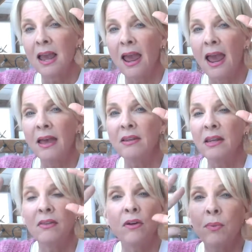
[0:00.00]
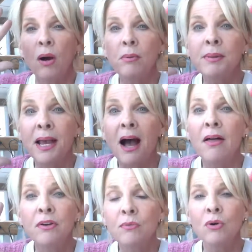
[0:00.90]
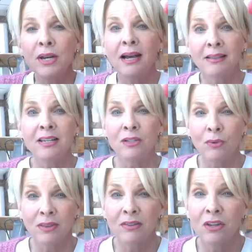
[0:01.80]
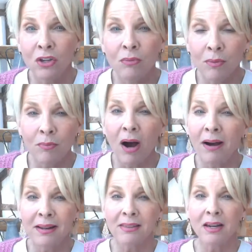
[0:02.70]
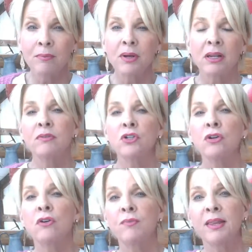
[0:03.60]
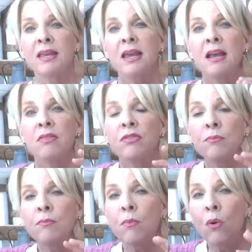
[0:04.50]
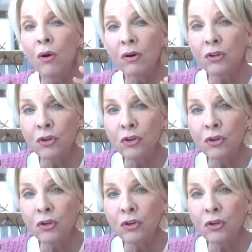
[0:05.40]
And there are probably other modalities within the human body that I'm not even sure of, but the more